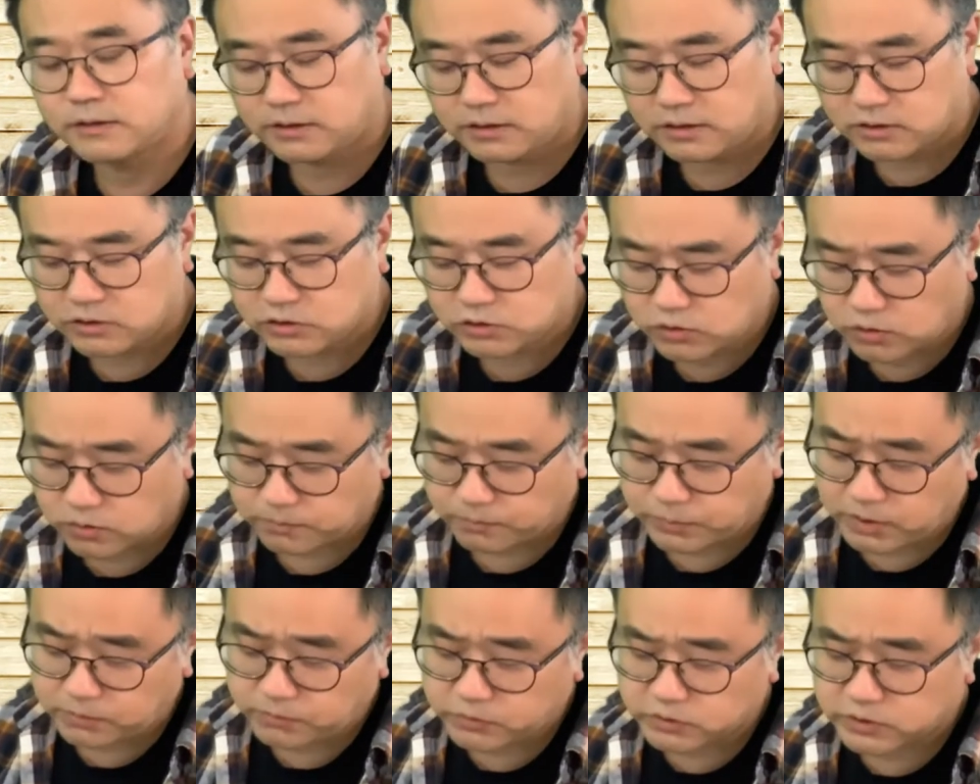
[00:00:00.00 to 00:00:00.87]
So
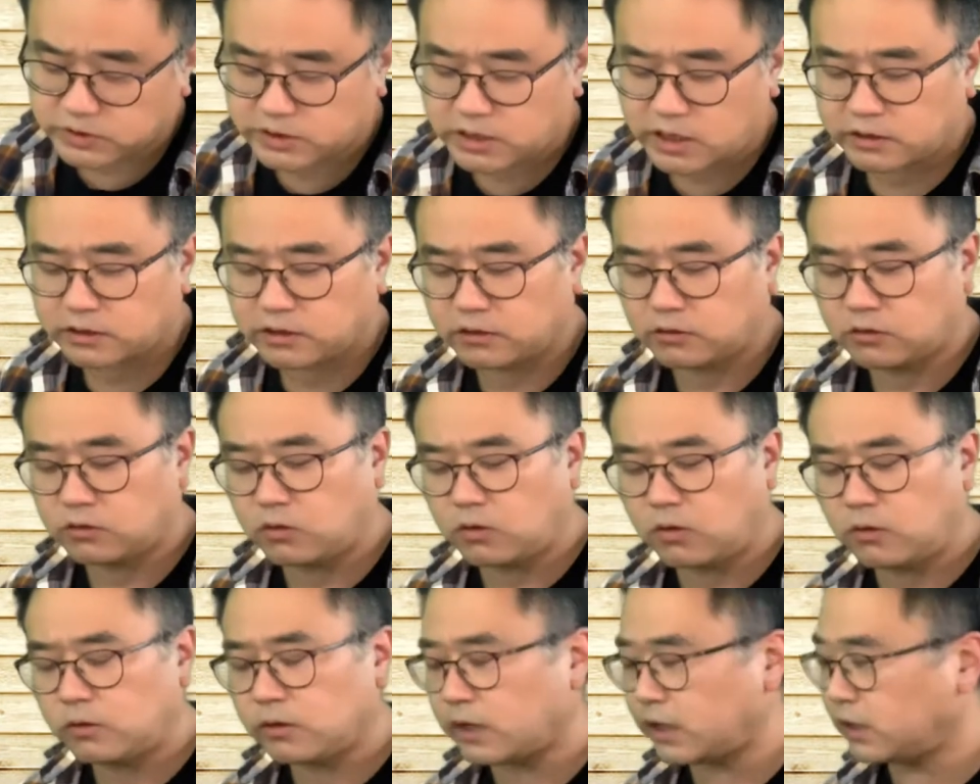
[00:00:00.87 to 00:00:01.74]
people started
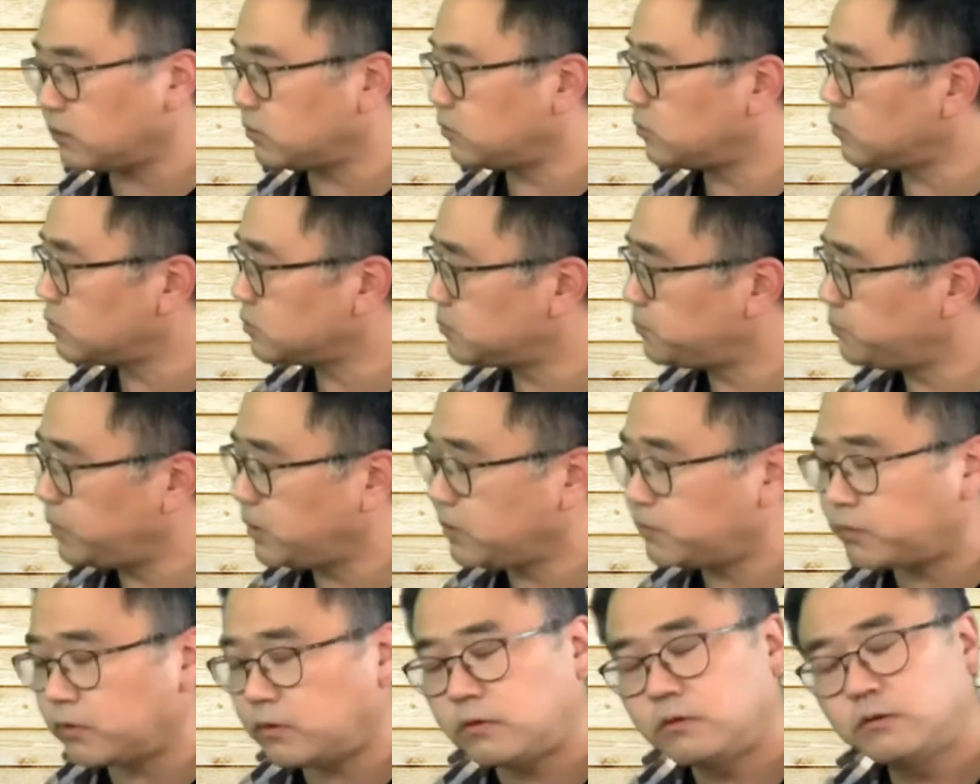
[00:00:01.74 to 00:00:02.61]
calling those
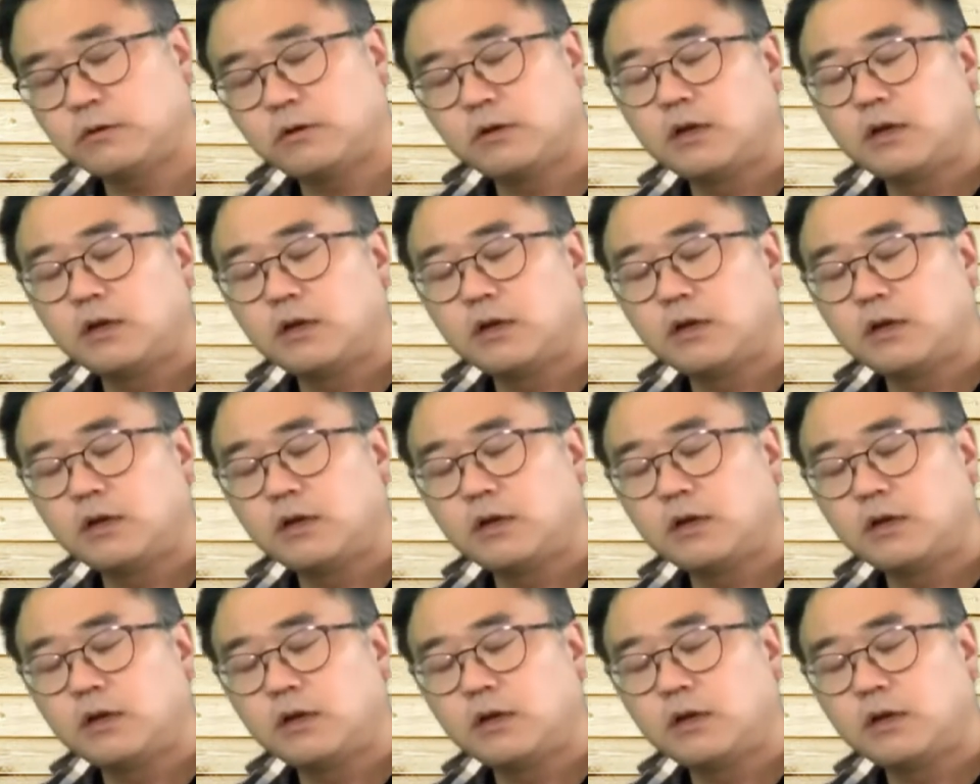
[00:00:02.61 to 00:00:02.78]
people